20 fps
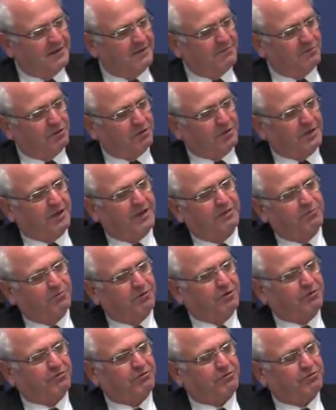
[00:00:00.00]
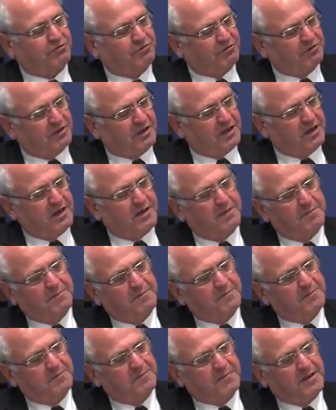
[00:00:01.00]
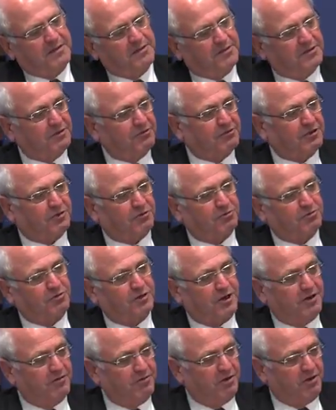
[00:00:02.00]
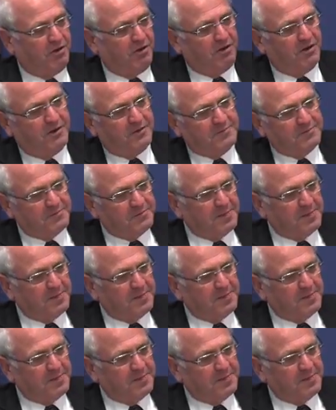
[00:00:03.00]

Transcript: If you're looking at risks and things that could go wrong,